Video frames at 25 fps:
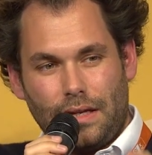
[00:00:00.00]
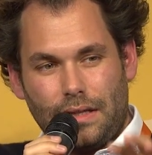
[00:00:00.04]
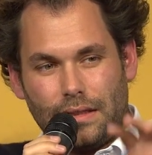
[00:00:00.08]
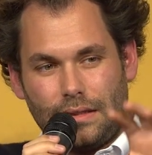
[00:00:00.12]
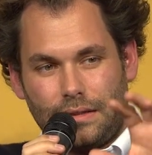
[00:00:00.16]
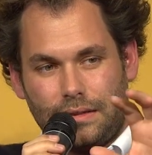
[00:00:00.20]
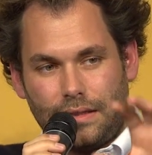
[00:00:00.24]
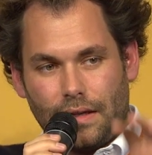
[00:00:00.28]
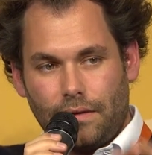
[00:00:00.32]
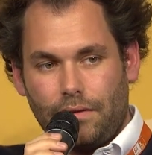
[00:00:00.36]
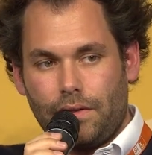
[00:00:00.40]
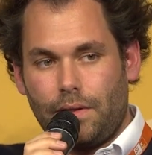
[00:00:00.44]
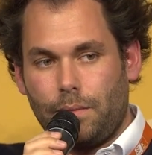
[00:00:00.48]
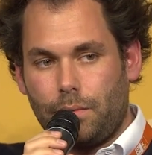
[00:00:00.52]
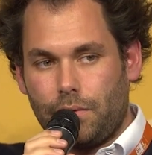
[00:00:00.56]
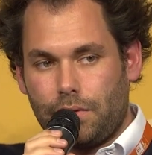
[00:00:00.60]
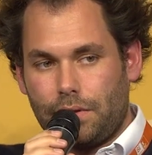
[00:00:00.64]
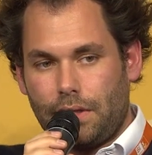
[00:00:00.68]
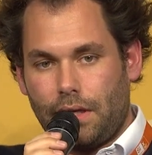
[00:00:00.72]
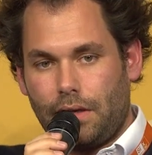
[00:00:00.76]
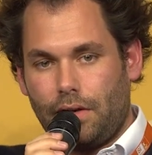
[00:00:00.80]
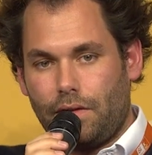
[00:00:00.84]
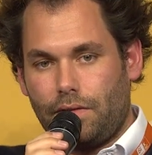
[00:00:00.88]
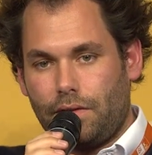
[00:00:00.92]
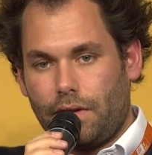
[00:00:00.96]

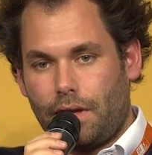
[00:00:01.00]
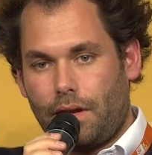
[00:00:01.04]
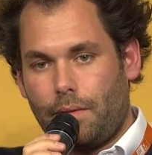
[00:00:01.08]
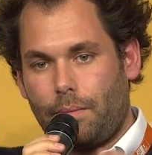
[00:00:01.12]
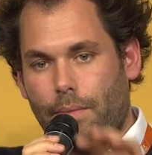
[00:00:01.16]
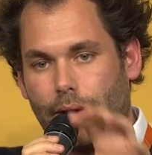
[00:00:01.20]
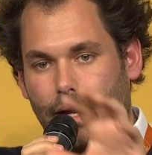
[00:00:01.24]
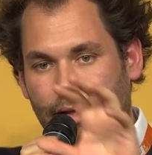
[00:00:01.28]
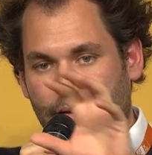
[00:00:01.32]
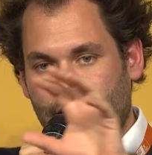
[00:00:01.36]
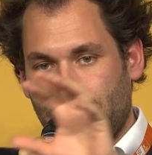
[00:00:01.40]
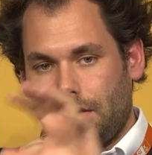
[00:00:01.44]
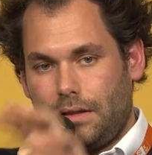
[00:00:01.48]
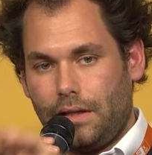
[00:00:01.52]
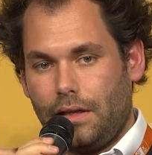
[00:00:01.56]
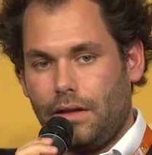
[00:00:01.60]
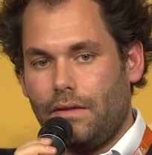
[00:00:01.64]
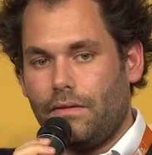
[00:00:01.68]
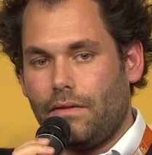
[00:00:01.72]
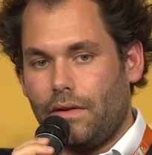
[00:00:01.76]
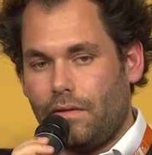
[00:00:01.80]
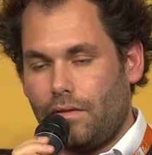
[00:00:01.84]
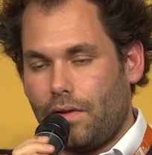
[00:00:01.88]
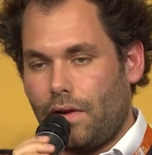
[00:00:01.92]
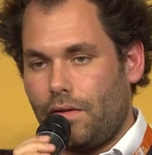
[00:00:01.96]
70% of the capacity
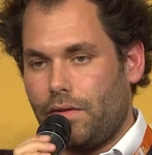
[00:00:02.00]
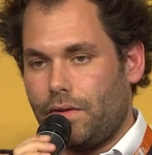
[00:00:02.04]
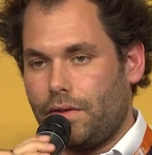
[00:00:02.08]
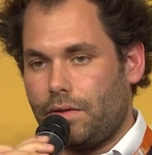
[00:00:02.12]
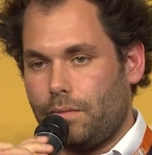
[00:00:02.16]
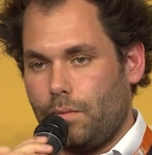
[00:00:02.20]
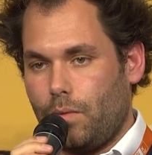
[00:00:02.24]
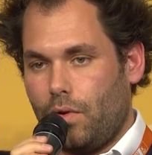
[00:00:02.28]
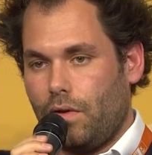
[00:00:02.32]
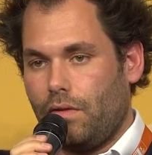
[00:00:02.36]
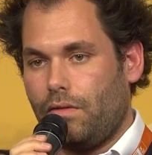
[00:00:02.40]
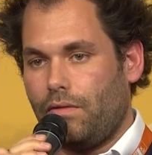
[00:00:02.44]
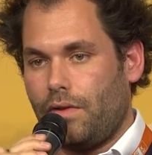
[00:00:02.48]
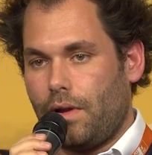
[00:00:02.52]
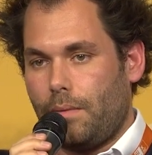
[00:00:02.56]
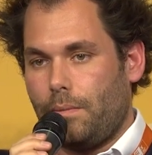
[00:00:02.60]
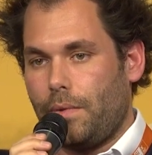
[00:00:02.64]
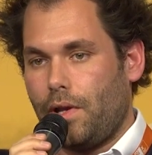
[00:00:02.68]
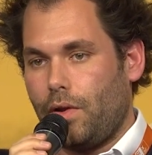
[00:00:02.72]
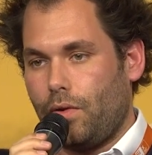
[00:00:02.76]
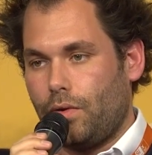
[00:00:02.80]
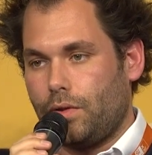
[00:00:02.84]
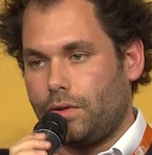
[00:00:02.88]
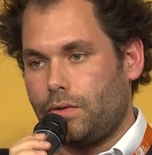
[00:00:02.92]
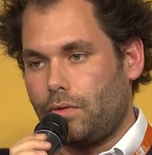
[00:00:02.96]
with very small
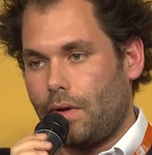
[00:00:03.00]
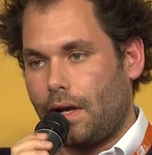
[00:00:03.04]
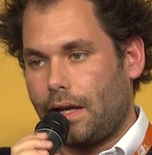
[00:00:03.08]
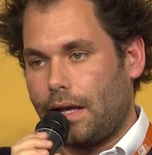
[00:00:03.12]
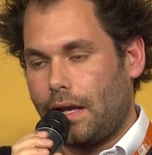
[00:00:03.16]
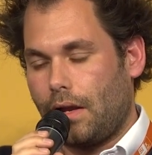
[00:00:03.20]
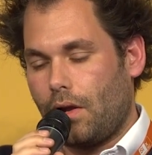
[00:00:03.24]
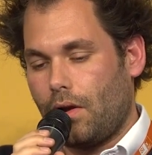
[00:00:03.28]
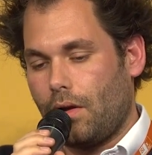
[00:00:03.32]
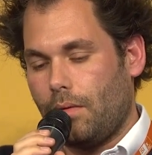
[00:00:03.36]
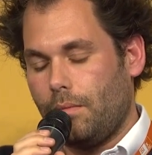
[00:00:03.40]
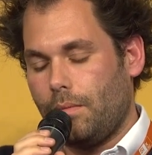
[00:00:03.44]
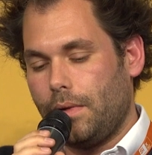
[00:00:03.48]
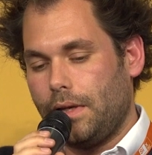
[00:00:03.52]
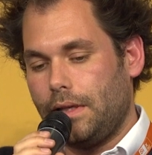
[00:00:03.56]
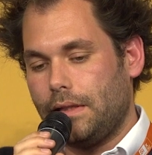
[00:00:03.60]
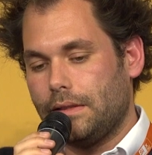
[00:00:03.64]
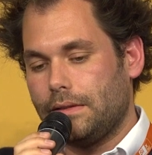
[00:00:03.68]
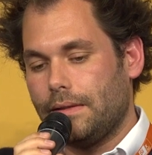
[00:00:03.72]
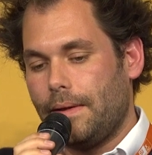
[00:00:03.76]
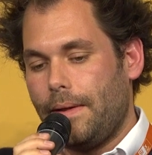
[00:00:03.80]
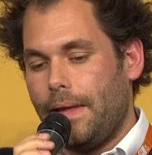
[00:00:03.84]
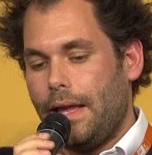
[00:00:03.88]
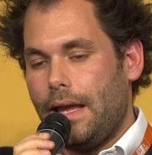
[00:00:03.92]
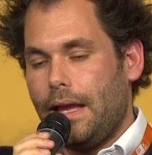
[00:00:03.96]
family-owned trucking companies.